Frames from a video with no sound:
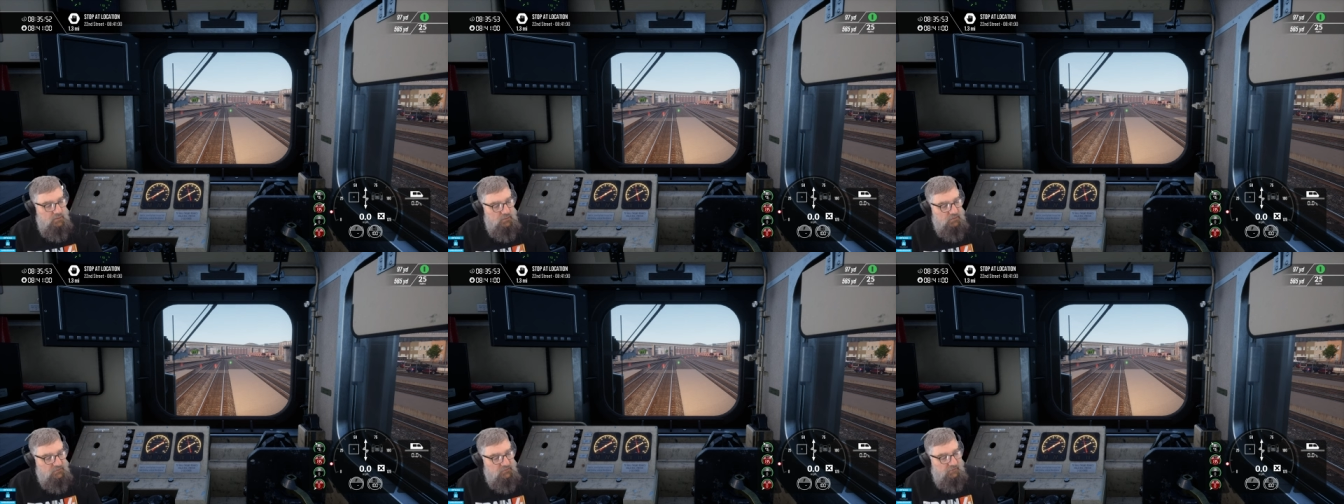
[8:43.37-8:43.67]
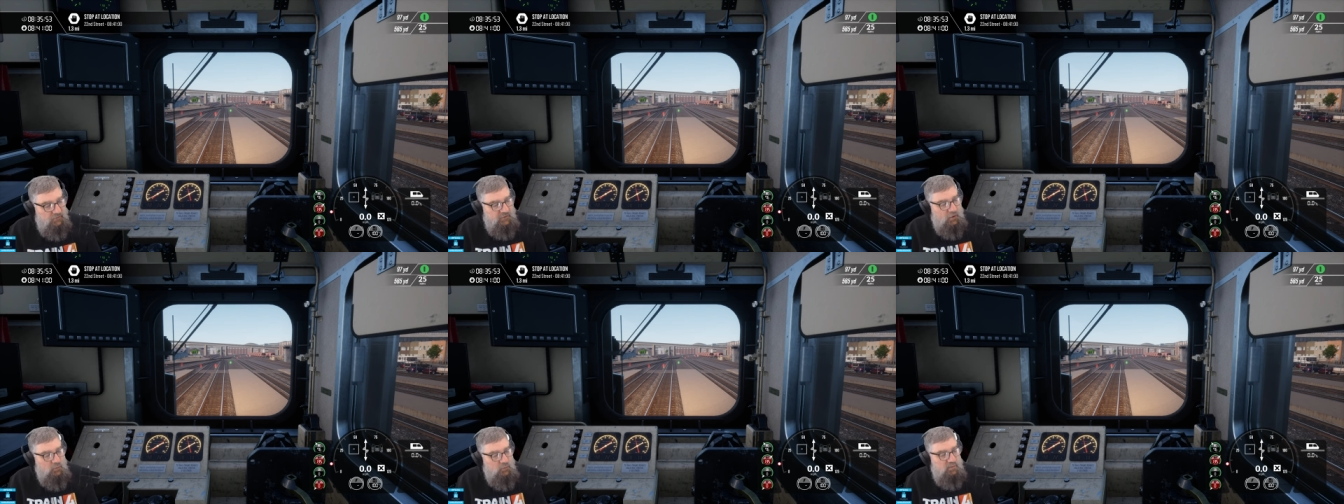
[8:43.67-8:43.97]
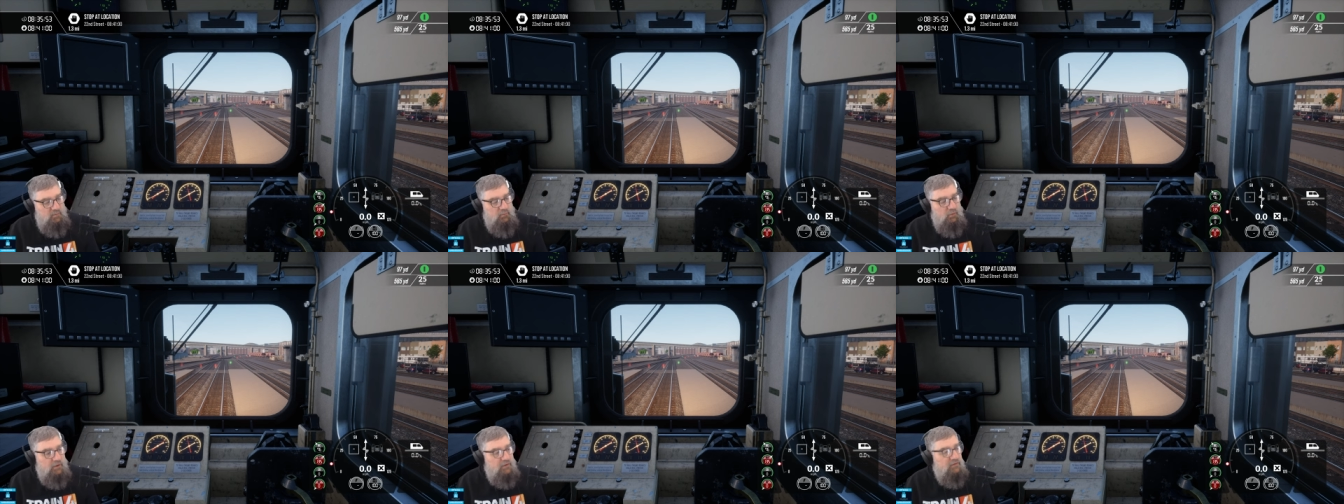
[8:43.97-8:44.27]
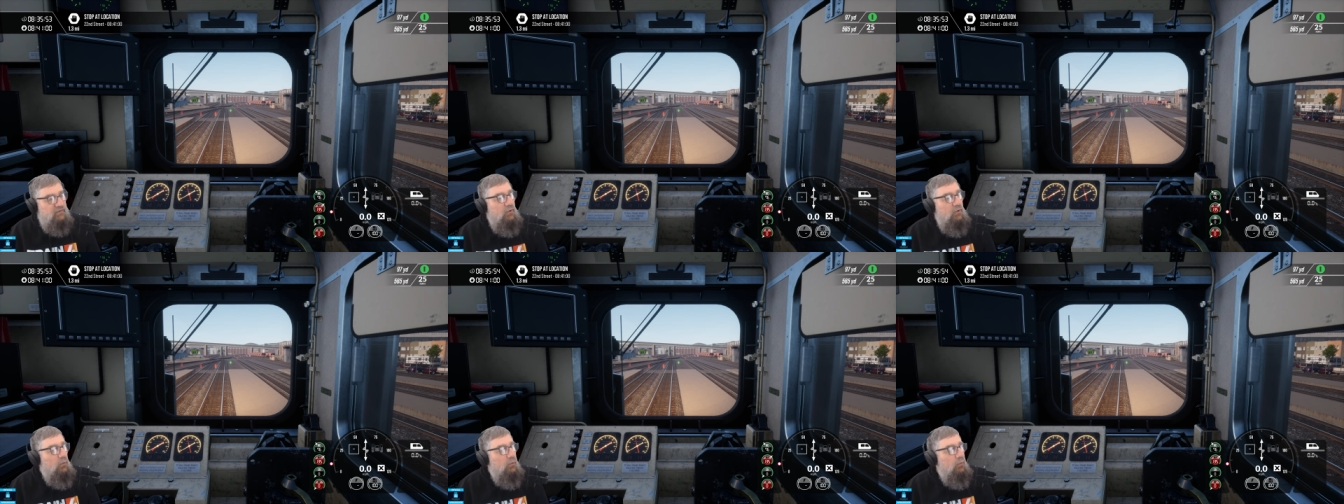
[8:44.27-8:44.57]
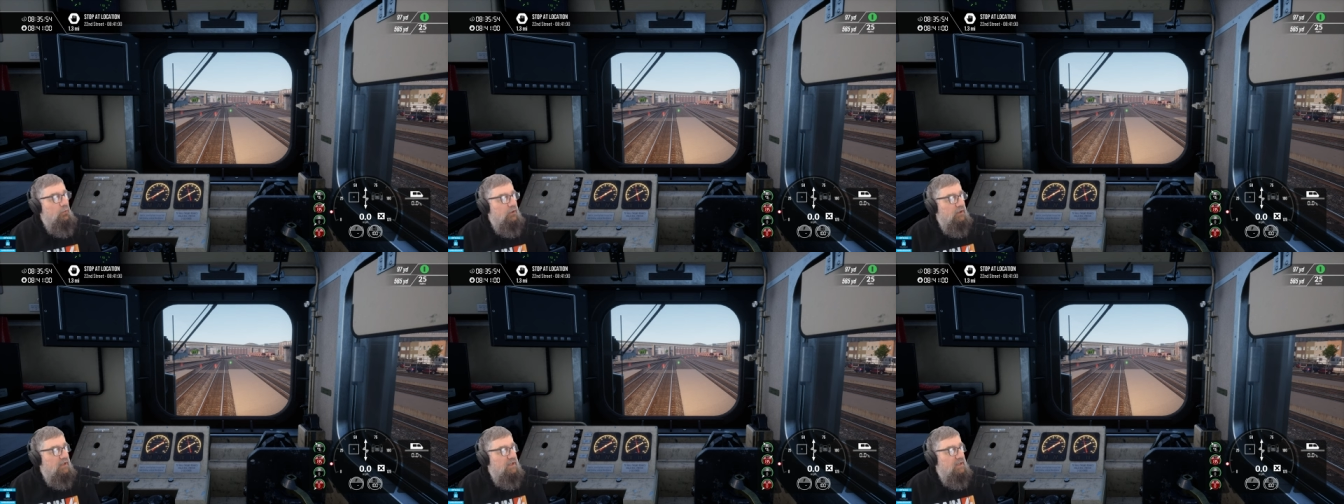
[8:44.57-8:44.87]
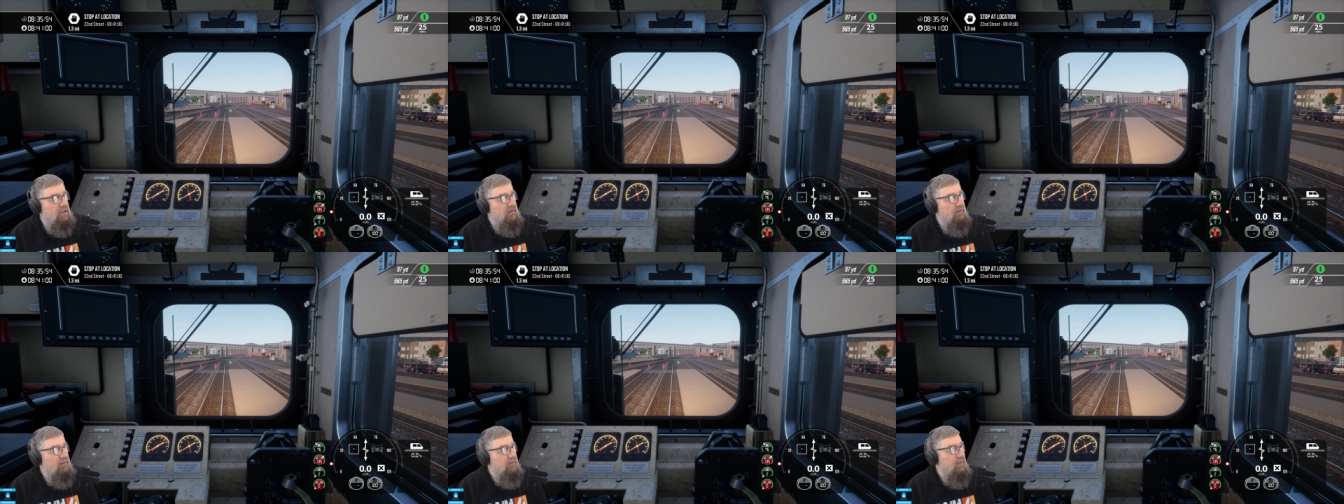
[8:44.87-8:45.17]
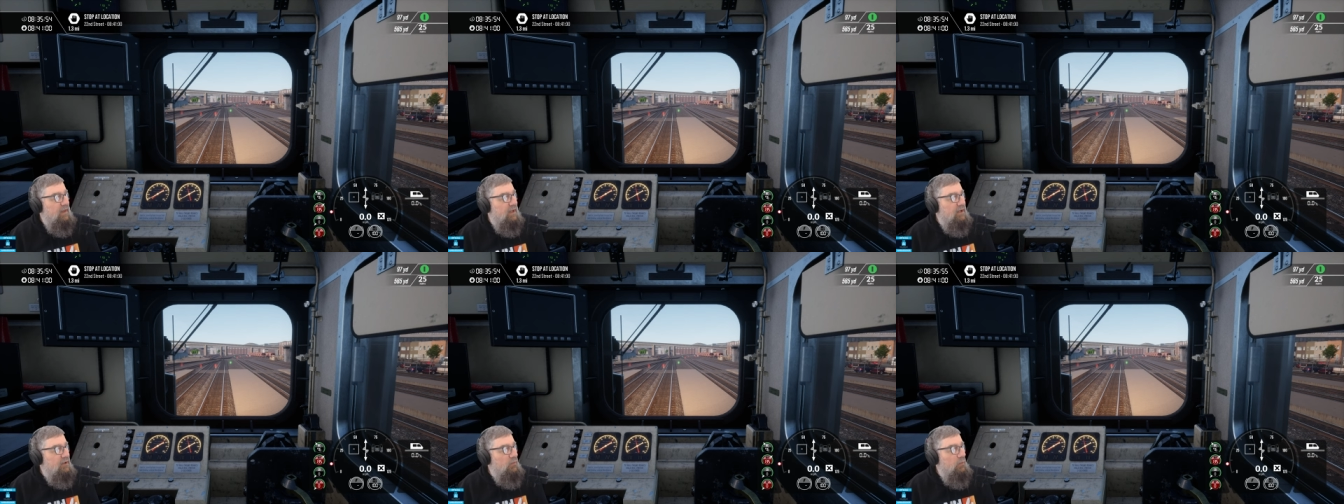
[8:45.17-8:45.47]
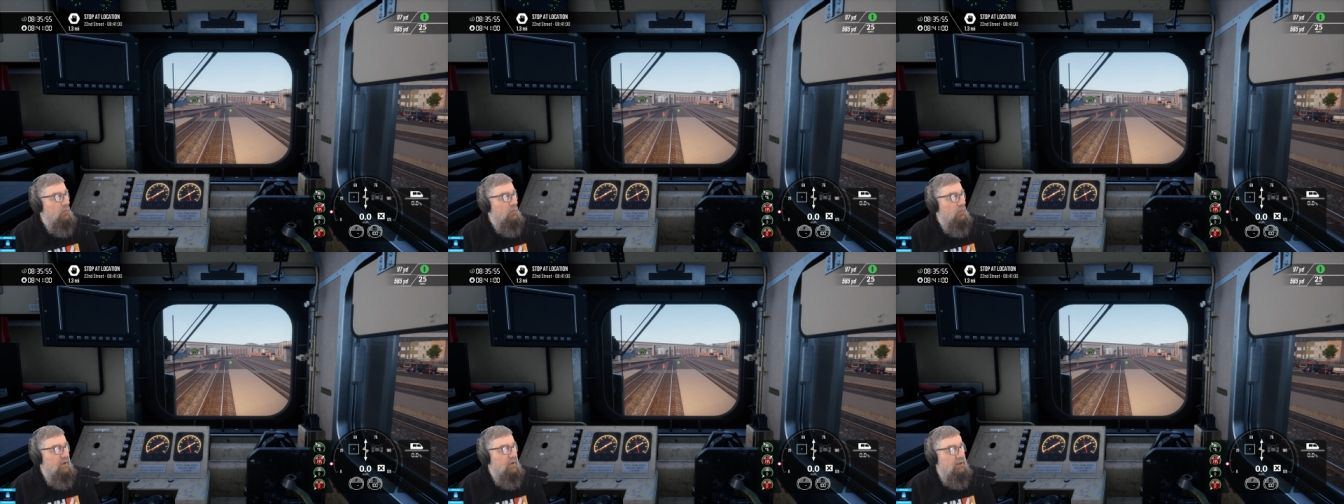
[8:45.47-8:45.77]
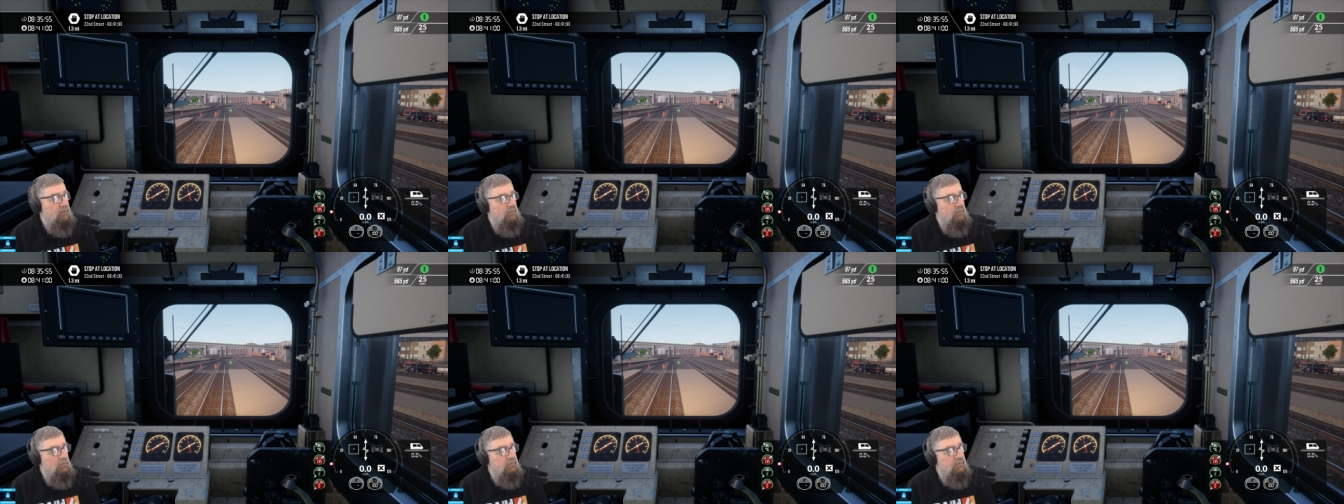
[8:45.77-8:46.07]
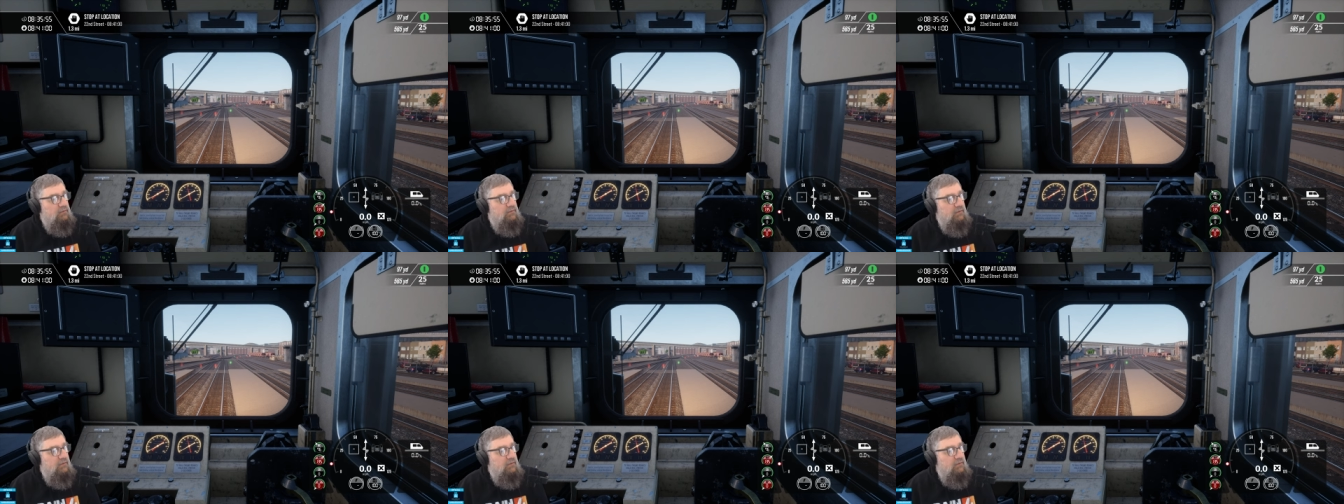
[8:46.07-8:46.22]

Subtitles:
Looks like the open mic's not working that well,